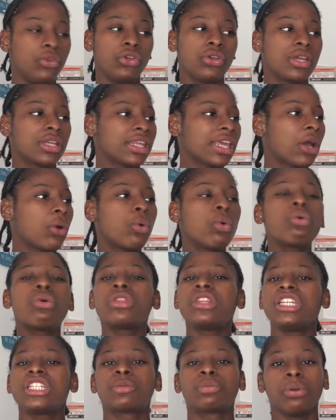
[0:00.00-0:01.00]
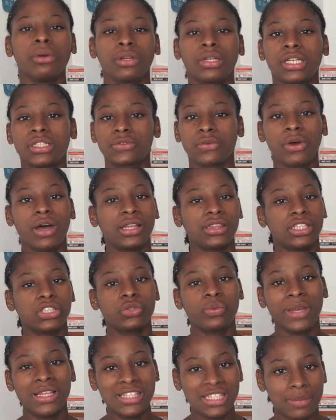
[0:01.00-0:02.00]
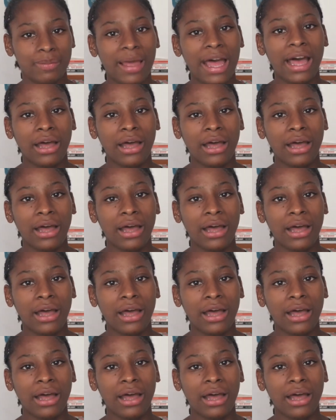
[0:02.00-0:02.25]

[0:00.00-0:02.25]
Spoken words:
You can get all these products for under £20,